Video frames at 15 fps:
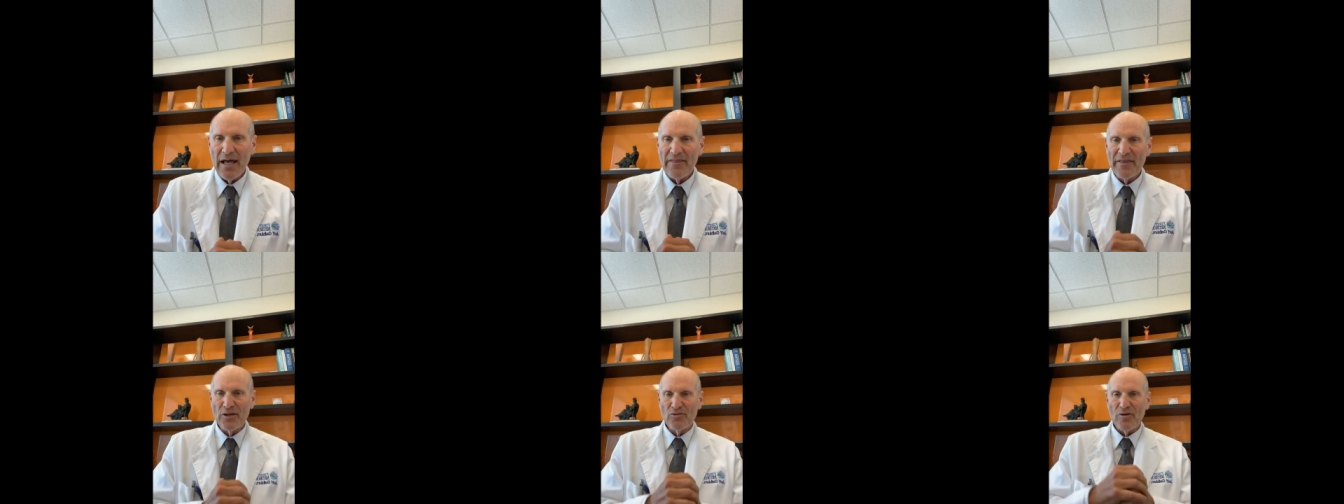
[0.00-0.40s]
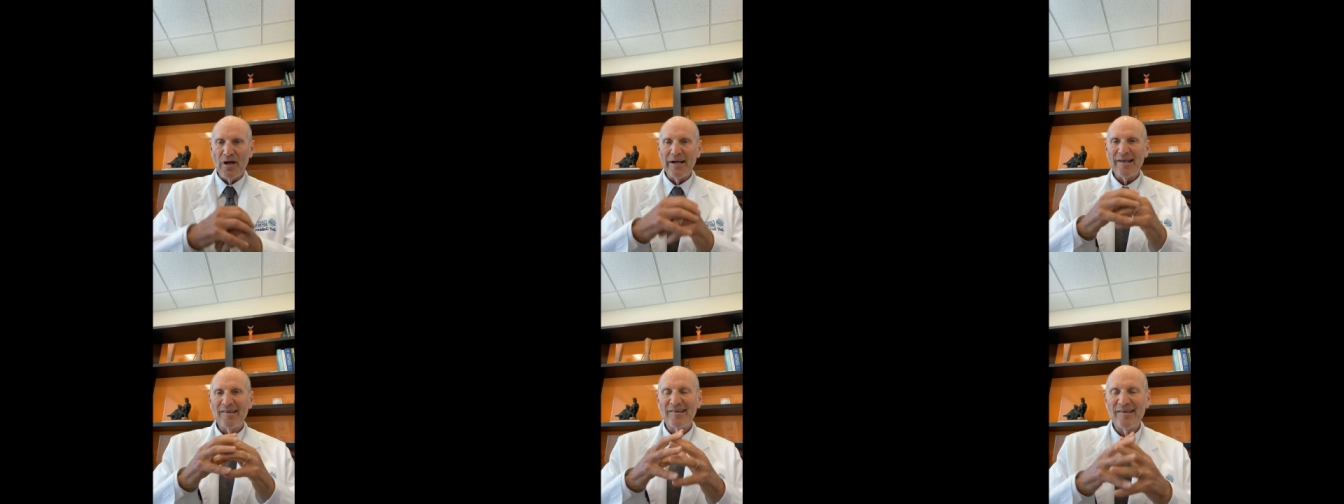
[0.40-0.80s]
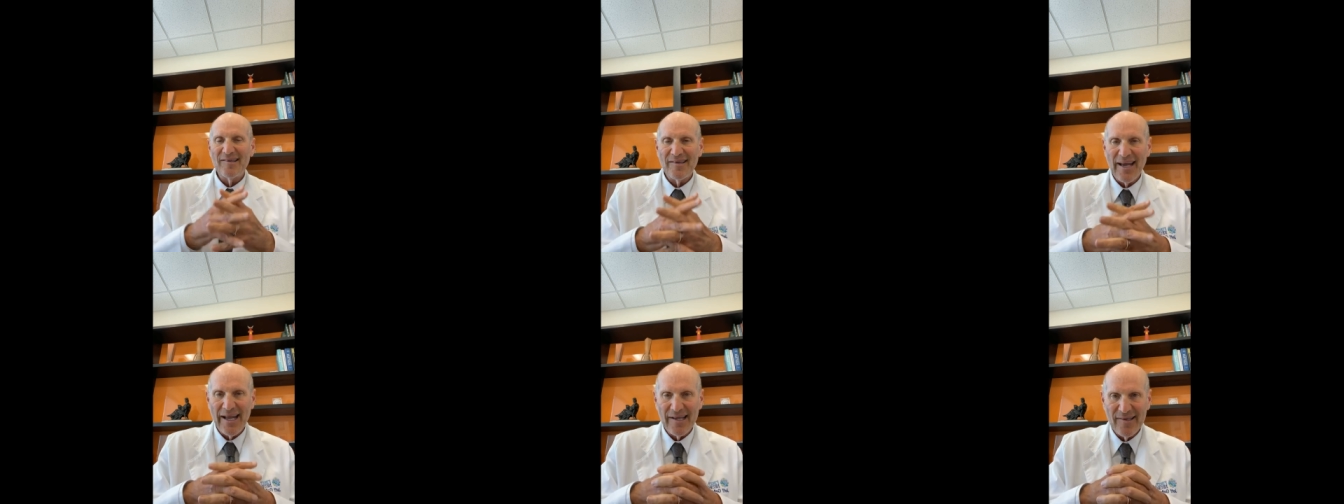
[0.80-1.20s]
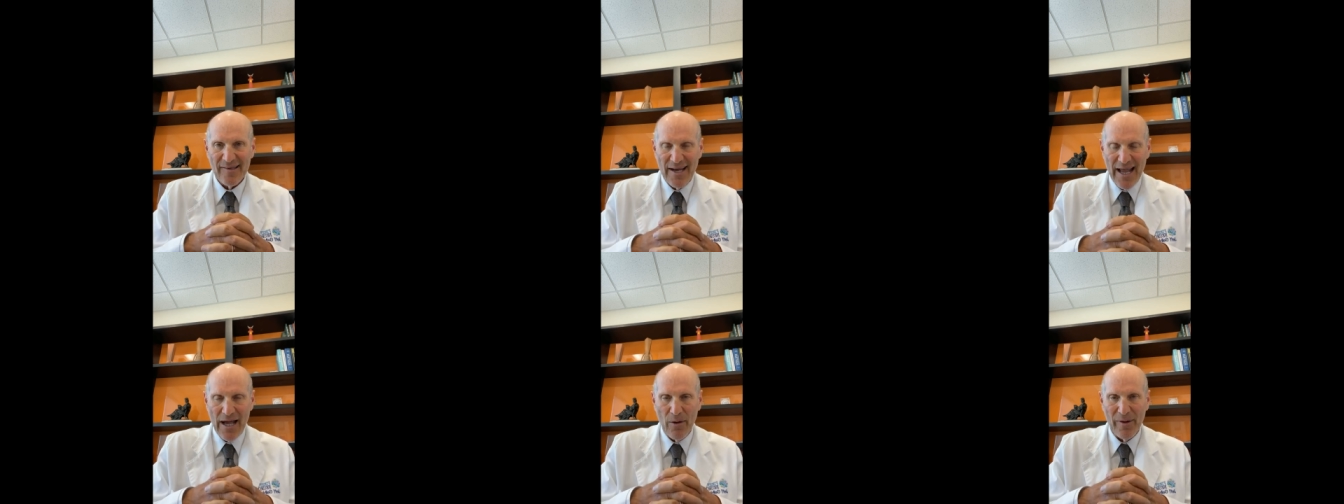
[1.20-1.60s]
Uh, the drug, as it
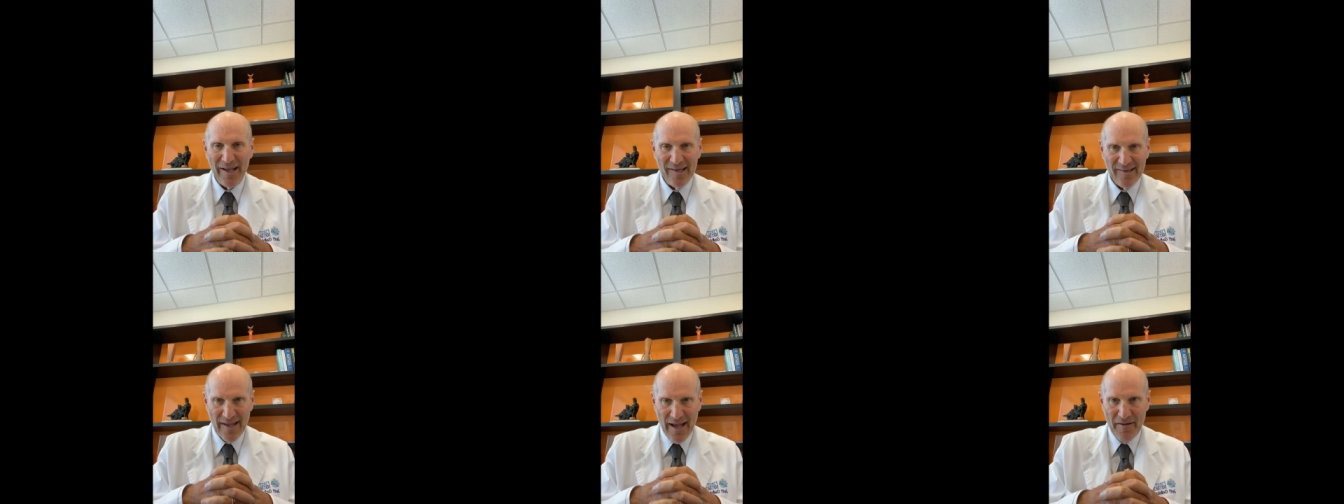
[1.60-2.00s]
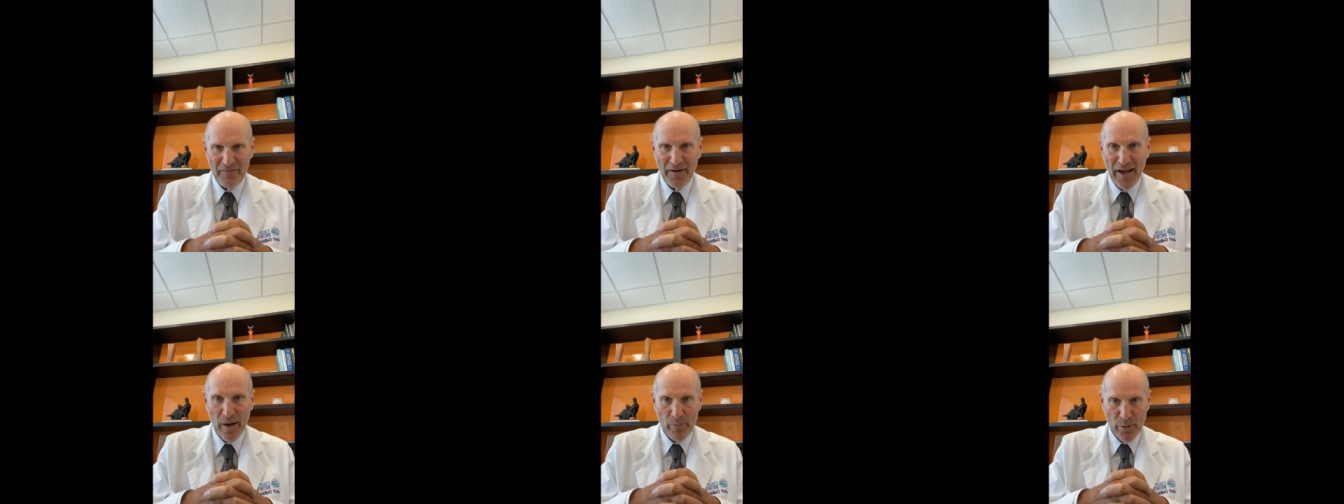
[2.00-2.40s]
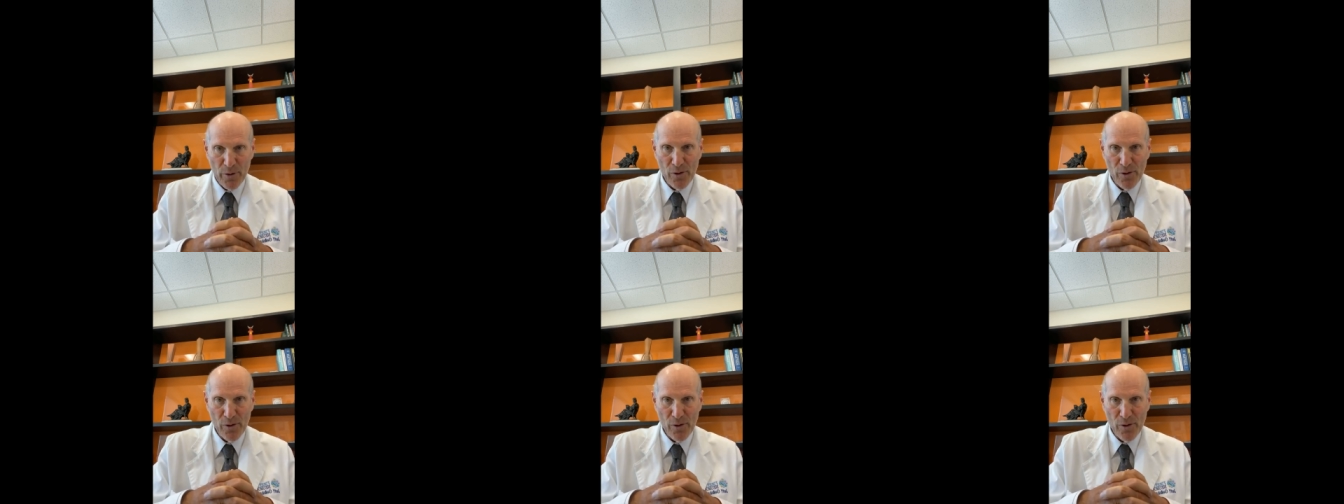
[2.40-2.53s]
stands now, is FDA